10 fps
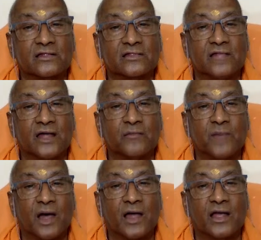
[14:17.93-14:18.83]

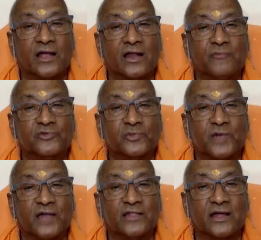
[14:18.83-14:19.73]
dharma eclipsed by
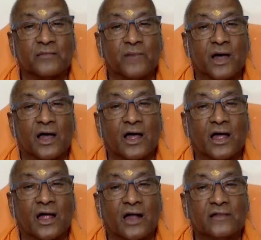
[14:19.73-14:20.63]
adharma,
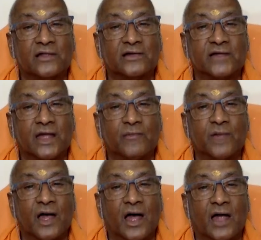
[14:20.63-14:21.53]
at that time
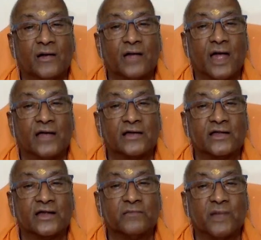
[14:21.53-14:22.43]
I
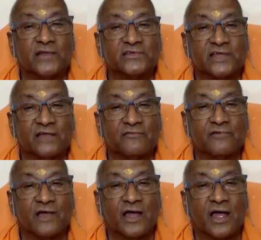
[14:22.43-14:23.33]
create myself.
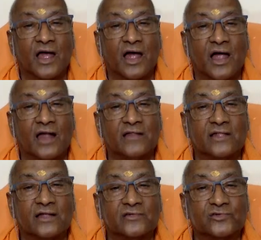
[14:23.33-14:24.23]
And
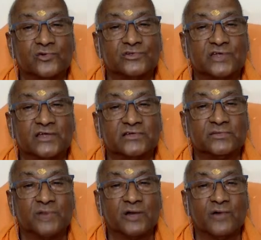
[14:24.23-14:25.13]
that so says
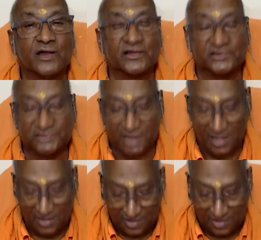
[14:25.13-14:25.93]
Bhagavan Krishna.